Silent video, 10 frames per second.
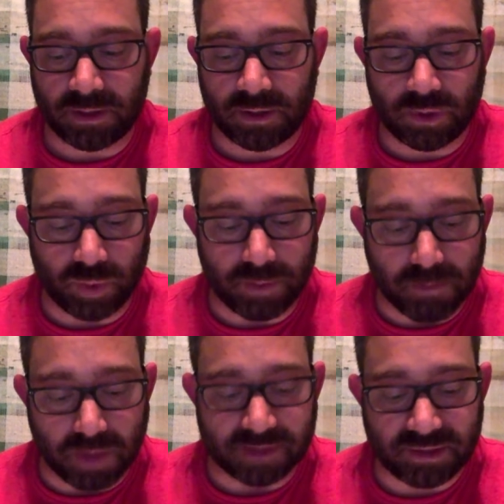We
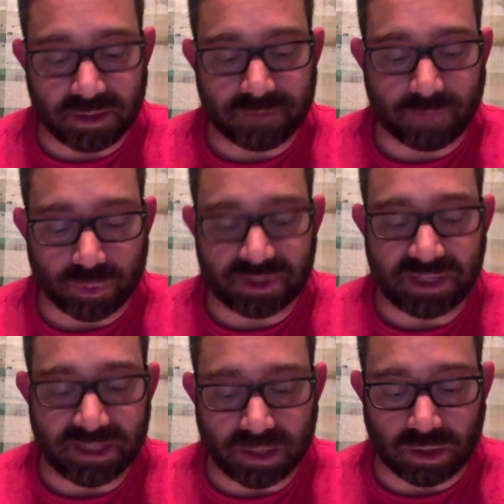must therefore
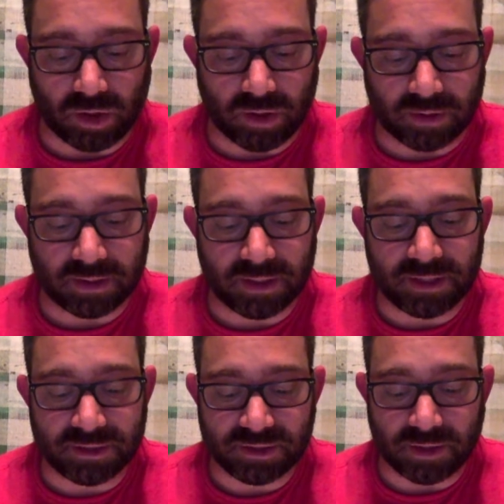seek along
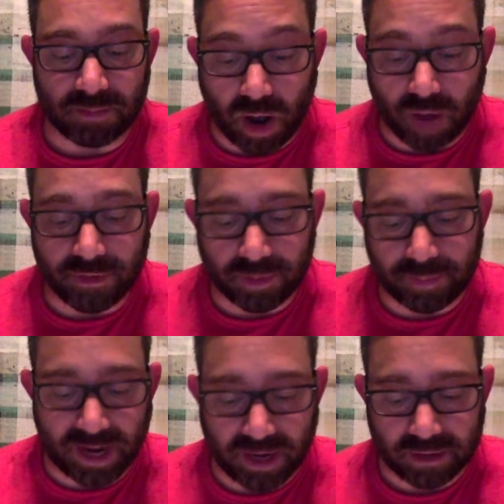some other
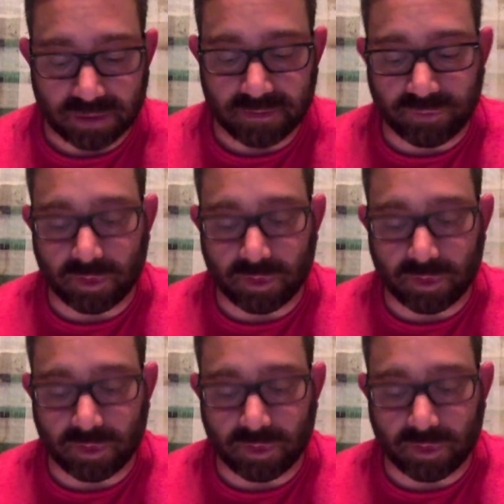path for a